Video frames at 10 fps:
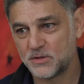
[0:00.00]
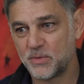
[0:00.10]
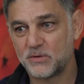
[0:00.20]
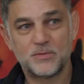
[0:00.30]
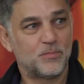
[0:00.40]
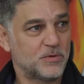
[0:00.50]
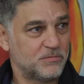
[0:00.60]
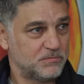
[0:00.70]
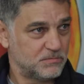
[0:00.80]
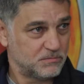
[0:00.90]
be able to put
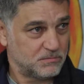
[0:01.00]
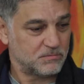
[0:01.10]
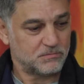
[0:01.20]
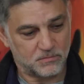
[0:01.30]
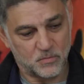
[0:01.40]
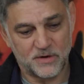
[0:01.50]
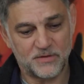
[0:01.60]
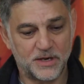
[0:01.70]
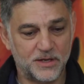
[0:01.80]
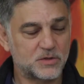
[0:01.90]
whatever
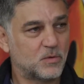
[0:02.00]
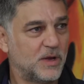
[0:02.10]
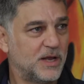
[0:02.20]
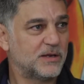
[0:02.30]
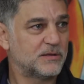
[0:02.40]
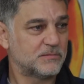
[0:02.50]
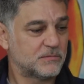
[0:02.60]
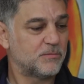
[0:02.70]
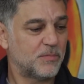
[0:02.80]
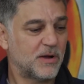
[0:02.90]
they need to in,
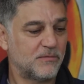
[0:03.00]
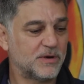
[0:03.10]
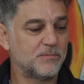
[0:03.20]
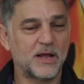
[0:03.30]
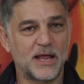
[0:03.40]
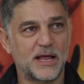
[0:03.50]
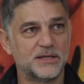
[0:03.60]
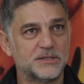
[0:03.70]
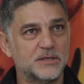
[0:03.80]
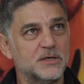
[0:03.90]
but written by
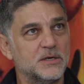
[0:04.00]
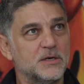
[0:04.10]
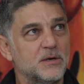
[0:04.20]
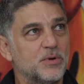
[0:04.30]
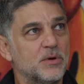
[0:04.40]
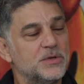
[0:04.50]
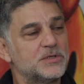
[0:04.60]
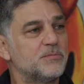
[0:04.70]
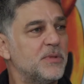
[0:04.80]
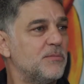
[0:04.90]
hand, but only to
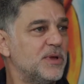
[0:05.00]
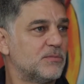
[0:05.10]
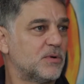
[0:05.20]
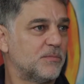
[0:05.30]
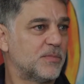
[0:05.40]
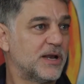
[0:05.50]
the bare minimum.